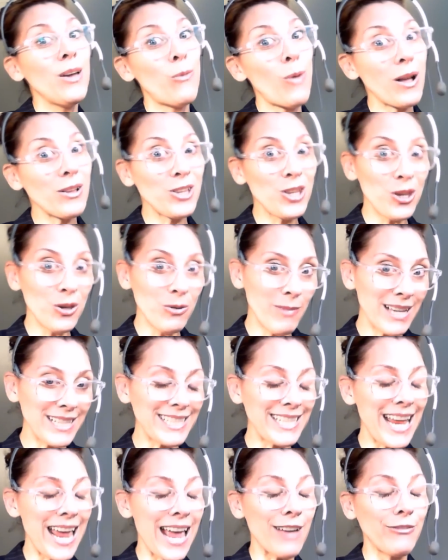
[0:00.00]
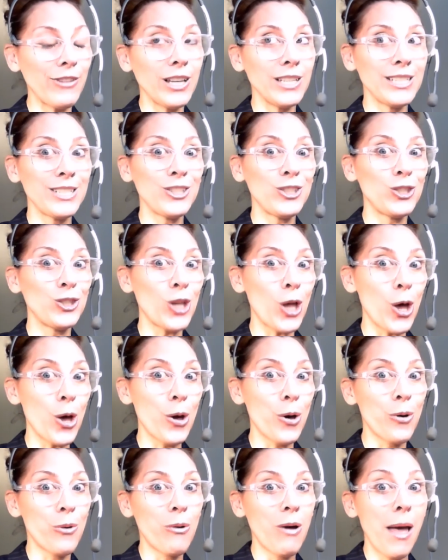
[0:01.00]
Well, you must have
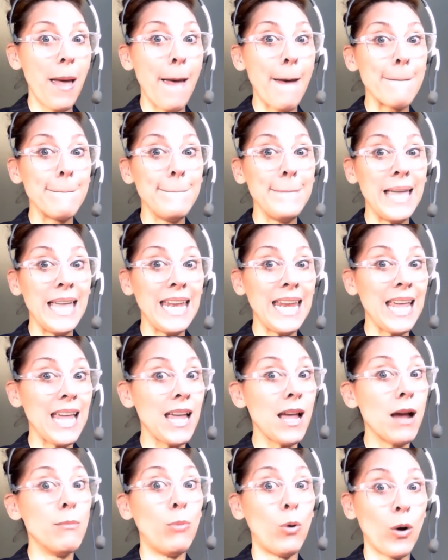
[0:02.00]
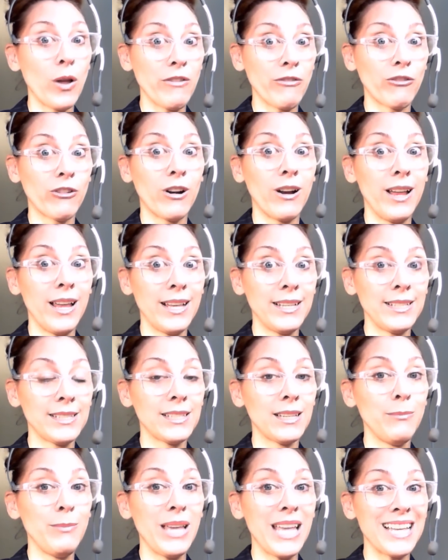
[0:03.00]
so many
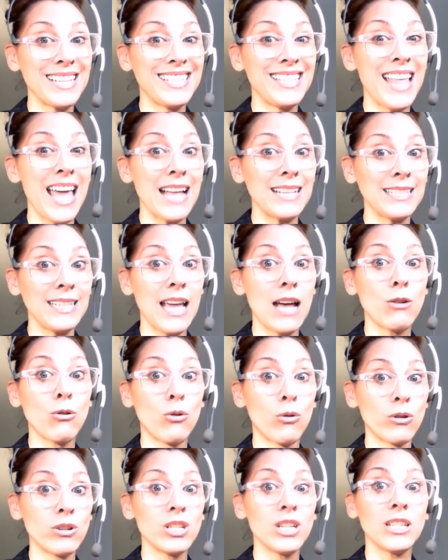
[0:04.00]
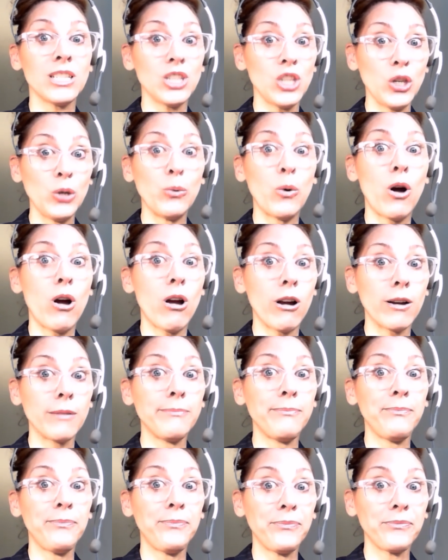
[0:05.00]
boyfriends, because that's how gorgeous you are.
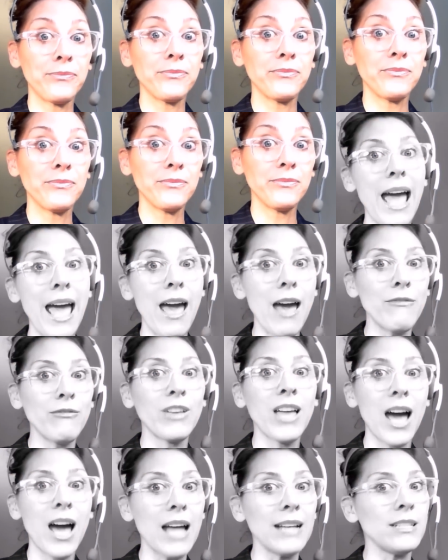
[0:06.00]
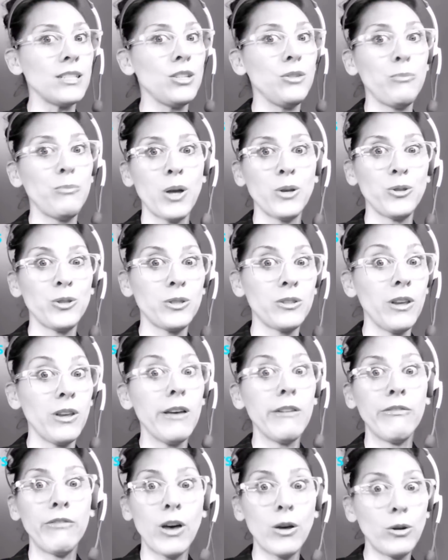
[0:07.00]
I have got to post
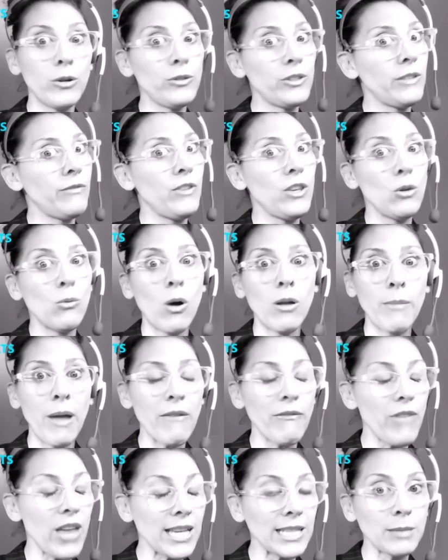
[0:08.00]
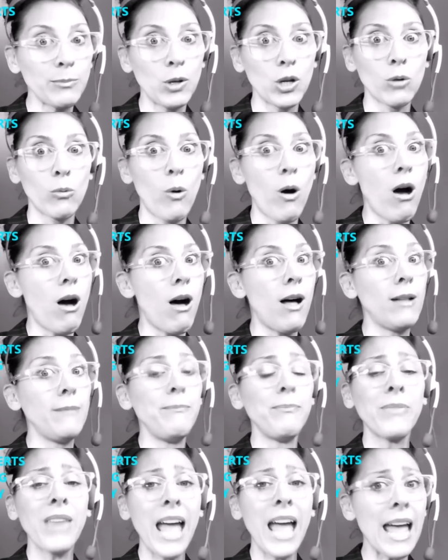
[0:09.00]
photos of you on my Facebook wall.